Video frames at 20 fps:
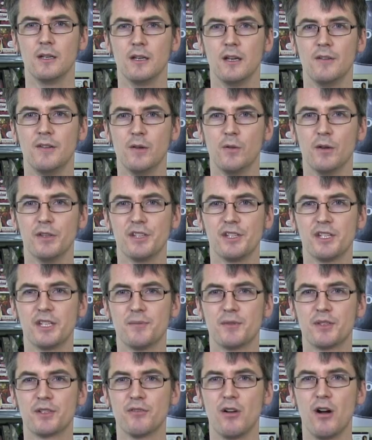If you want to
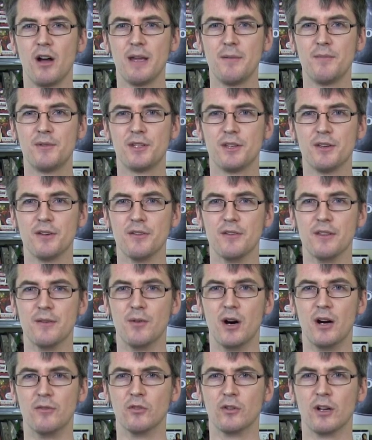subscribe to the
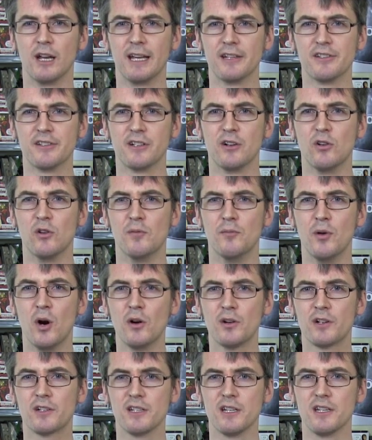Marvel Collector Corps
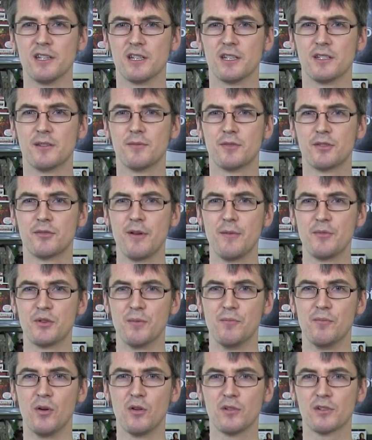box, it's a
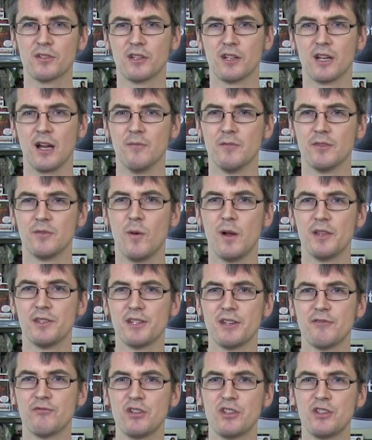subscription box that comes
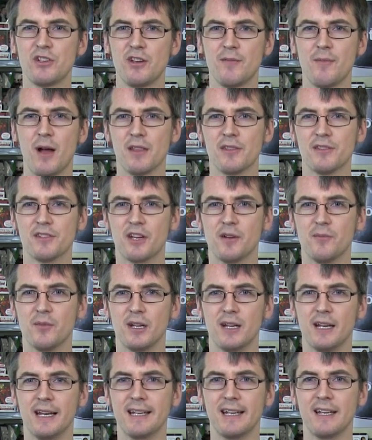once every two months. I'll
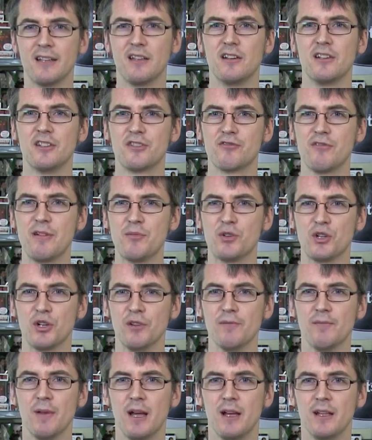put a link in the
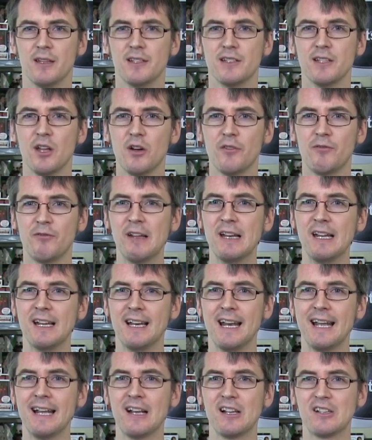description. There's no
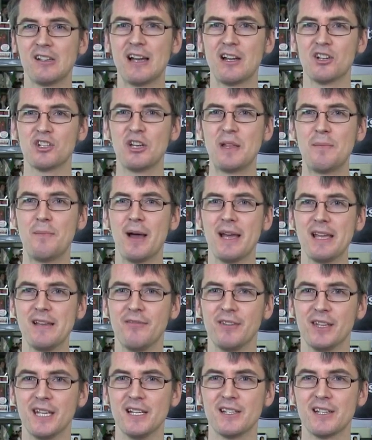affiliate link because I actually pay
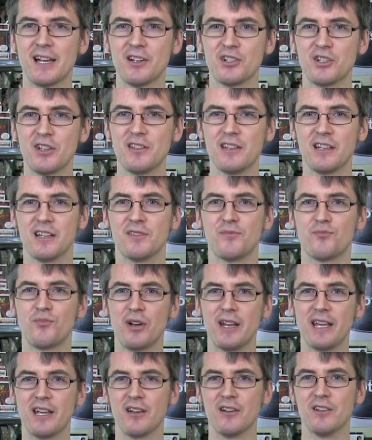for this. I actually think it's
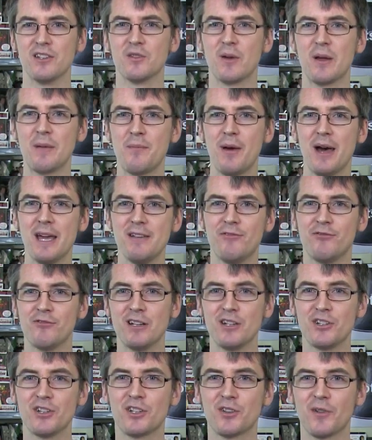pretty good, so I pay
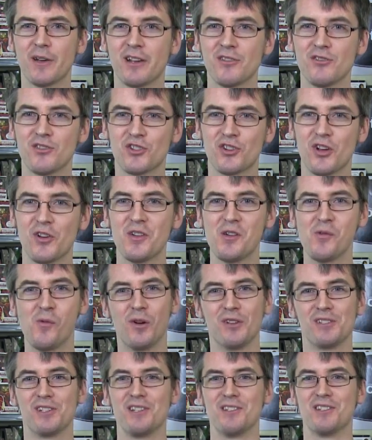for it just so I can show you
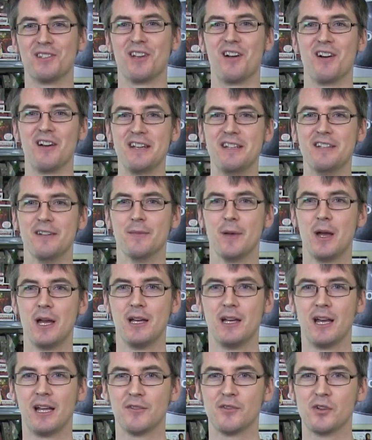what's inside.
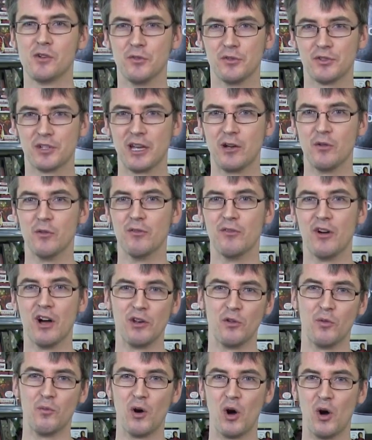And of course, get all the
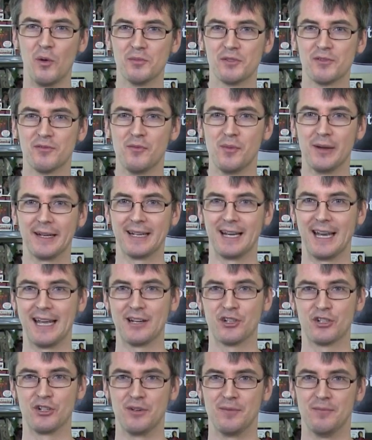Vinyl Pops for my
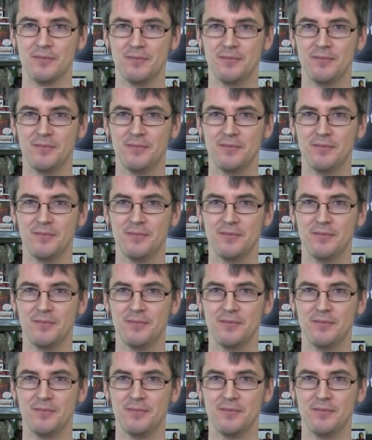collection.